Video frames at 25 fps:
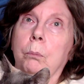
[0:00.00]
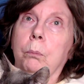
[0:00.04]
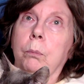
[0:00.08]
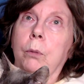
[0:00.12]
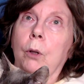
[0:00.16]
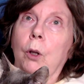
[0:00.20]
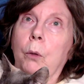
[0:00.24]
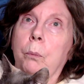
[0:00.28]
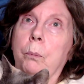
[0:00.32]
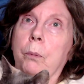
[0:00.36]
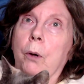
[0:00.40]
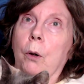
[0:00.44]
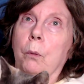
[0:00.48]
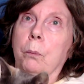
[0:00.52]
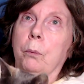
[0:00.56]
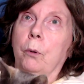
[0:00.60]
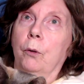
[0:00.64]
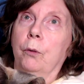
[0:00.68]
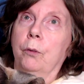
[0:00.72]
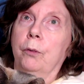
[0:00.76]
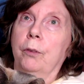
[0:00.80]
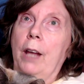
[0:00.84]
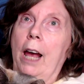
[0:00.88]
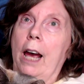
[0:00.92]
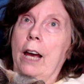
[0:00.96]

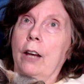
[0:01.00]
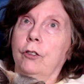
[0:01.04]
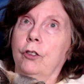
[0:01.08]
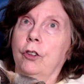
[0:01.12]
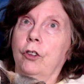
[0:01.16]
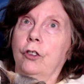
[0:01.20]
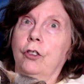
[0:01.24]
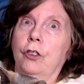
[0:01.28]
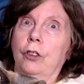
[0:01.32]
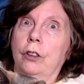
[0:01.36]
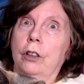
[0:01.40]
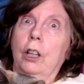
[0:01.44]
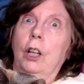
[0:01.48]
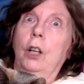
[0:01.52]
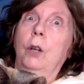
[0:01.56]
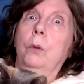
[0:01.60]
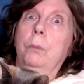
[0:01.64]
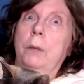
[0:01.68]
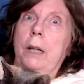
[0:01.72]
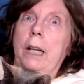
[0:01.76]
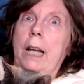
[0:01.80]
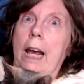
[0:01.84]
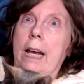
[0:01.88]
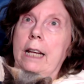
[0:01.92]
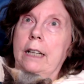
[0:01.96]
Blue-purple flashes
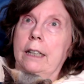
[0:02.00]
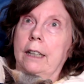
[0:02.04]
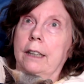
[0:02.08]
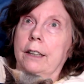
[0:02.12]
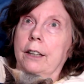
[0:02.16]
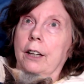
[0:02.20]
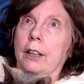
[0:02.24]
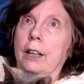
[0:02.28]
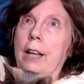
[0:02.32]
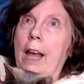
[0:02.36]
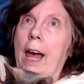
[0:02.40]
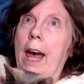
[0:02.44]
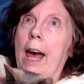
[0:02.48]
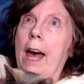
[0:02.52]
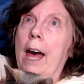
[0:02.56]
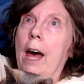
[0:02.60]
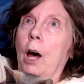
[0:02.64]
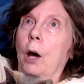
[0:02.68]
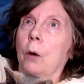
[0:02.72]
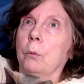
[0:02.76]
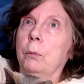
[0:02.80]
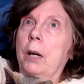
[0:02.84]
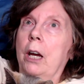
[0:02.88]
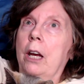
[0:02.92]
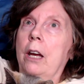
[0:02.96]
illuminated the
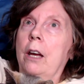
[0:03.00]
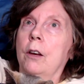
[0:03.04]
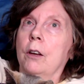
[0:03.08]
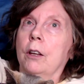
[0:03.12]
lab.